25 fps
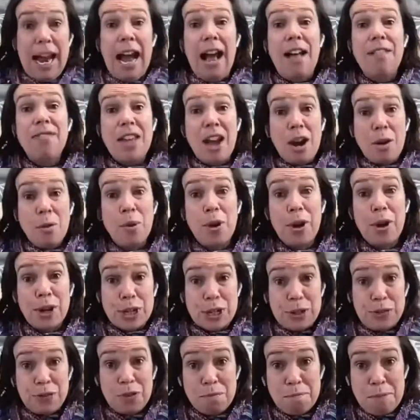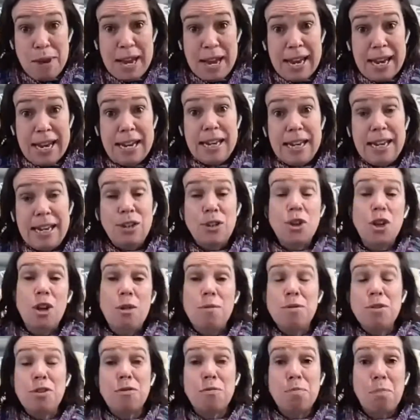And that works for me in
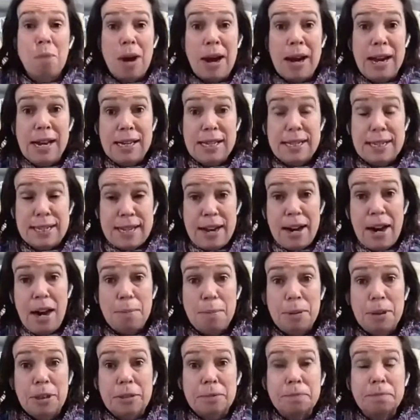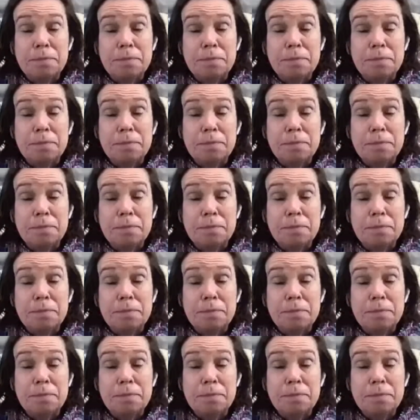terms of my setup.